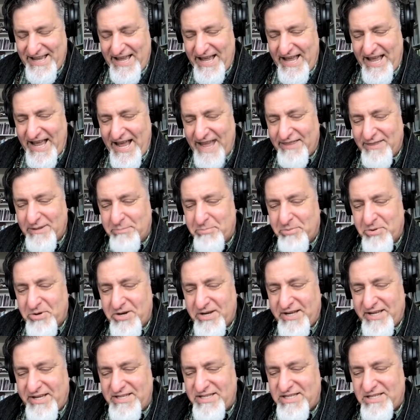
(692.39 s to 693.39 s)
And the
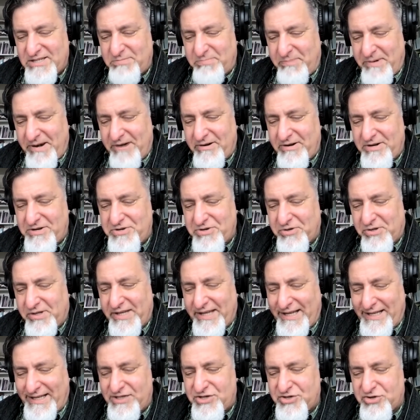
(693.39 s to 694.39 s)
book is spiritual
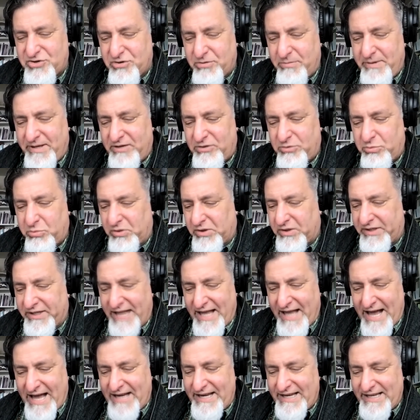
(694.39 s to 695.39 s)
instrument will
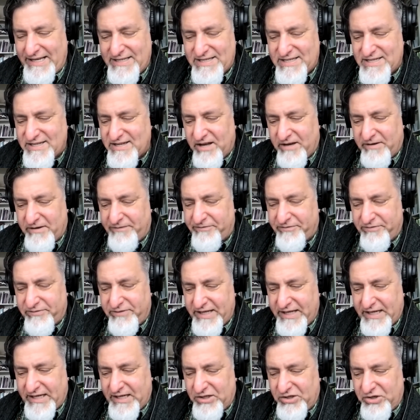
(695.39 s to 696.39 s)
not itself
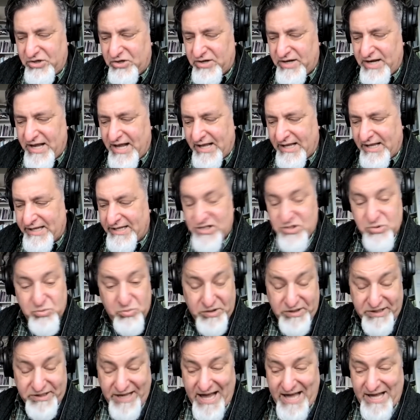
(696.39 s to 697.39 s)
thicken your knowledge,
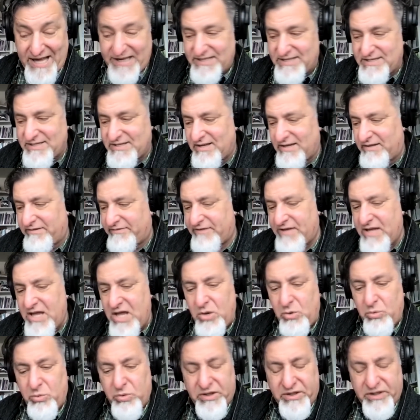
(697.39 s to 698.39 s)
will not itself
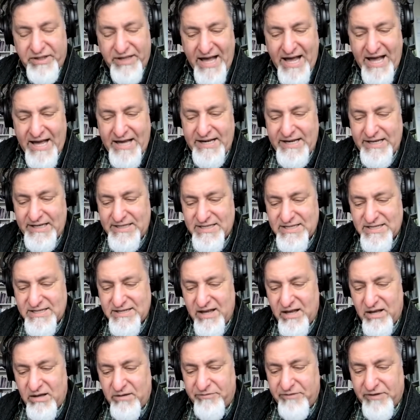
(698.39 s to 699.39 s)

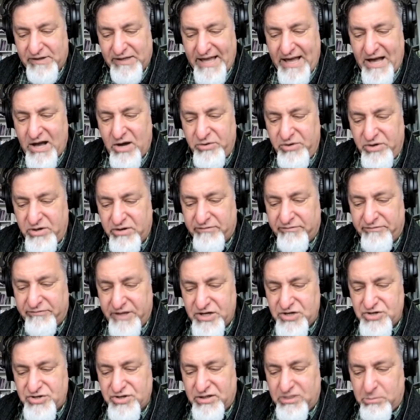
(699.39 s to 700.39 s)
allow your
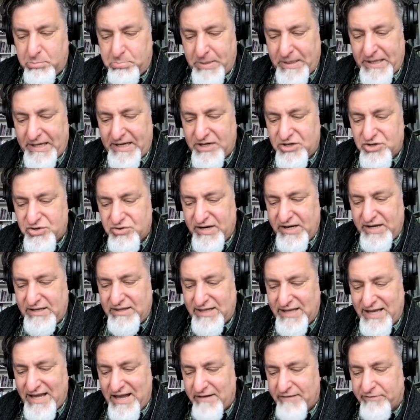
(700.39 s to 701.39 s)
vision to penetrate
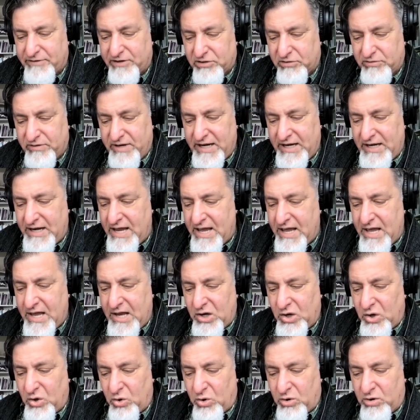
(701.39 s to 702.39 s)
the evergreen,
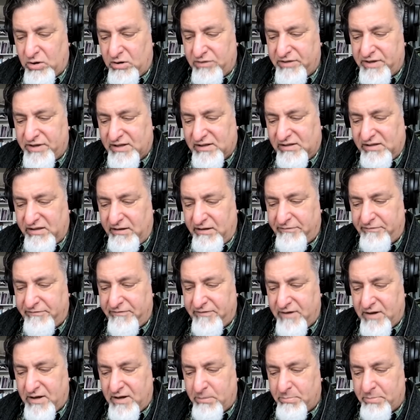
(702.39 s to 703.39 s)
nor the
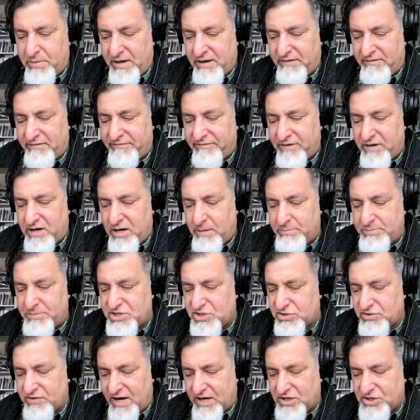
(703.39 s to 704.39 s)
cliff above
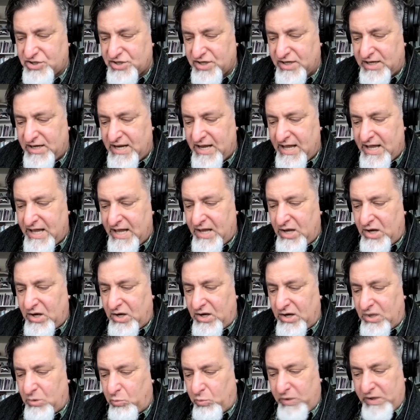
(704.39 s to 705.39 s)
obstruction,
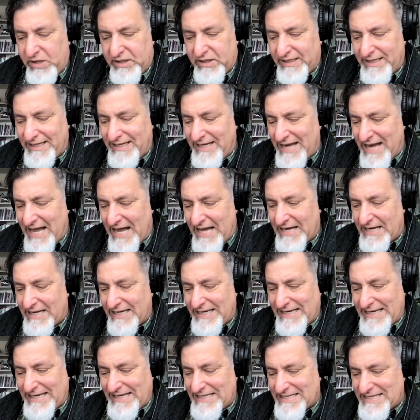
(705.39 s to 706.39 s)
will not
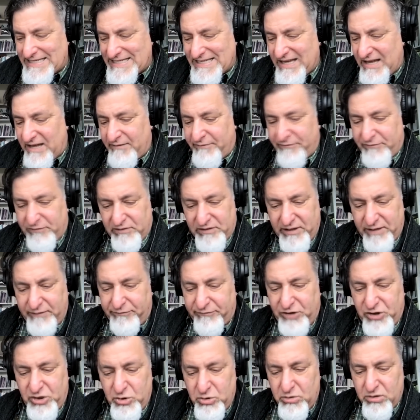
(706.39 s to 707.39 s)
itself
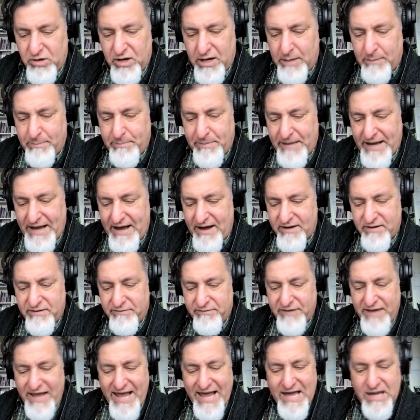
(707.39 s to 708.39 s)
lift you up out
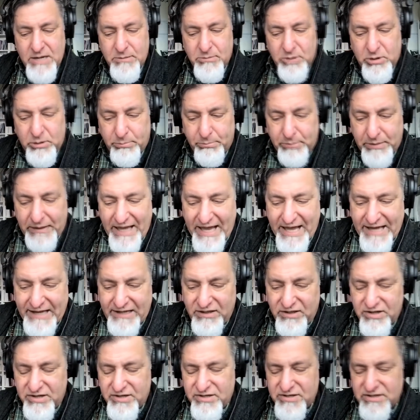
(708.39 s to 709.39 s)
of animal
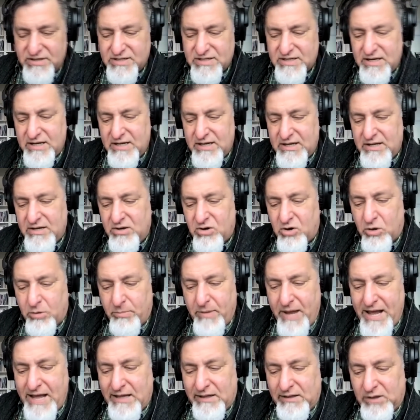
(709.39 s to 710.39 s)
blinders, or
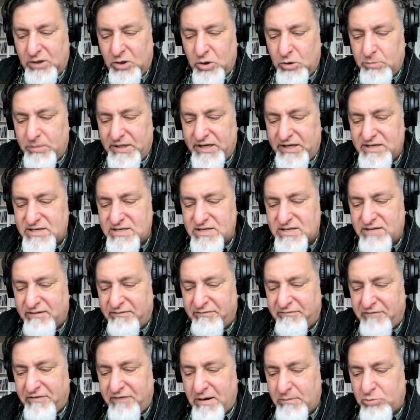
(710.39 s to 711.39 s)
make luminous the
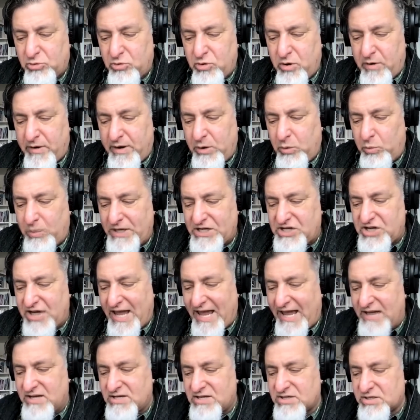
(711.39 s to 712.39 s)
February witch
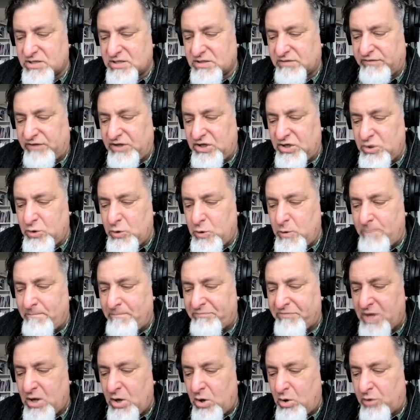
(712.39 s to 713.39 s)
hazel's view,
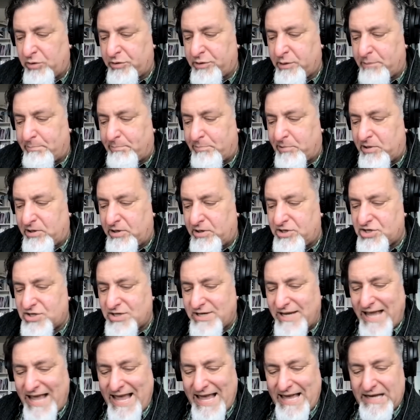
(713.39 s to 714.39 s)
or the
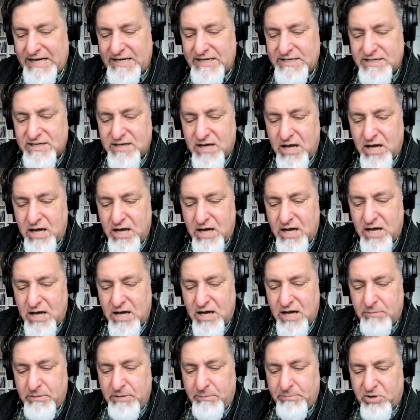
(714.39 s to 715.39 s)
perched Anna's
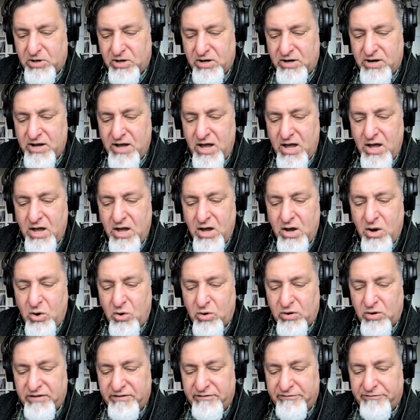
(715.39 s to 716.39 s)
hummingbird,
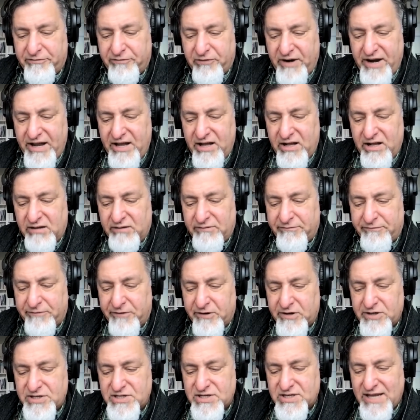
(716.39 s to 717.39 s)
or the frail
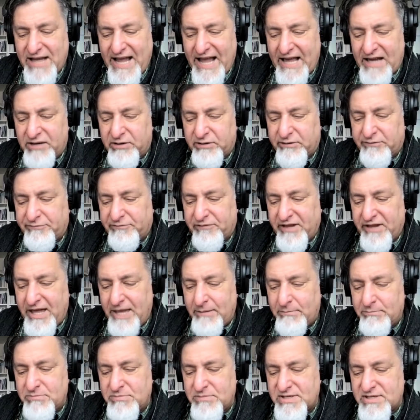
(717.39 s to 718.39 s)
first candle
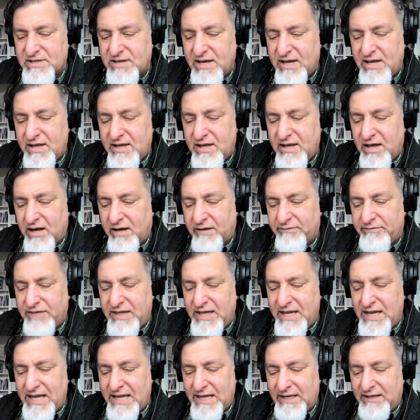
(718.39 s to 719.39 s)
flames of the
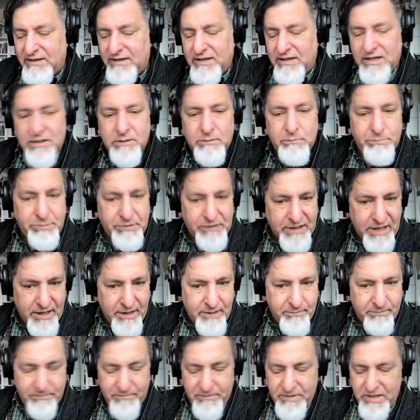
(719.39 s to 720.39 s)
Indian plum.